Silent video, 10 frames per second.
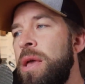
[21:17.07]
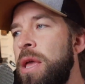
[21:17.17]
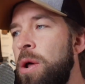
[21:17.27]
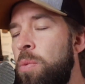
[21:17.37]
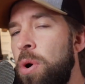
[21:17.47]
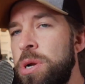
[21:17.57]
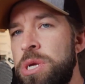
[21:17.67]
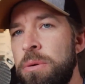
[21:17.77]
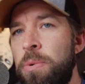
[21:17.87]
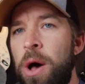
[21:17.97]
you know,
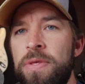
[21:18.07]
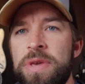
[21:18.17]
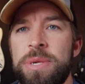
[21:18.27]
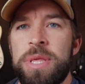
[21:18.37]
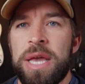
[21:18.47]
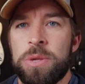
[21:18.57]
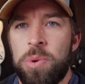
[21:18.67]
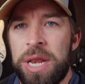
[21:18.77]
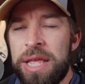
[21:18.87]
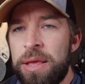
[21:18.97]
worship, all these things.
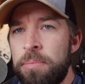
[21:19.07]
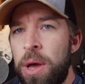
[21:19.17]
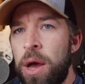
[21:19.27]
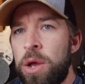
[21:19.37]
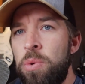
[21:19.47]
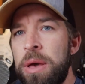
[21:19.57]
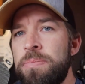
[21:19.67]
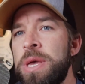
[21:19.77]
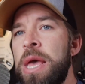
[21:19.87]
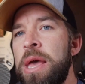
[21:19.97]
We need them
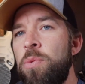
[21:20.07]
equipped.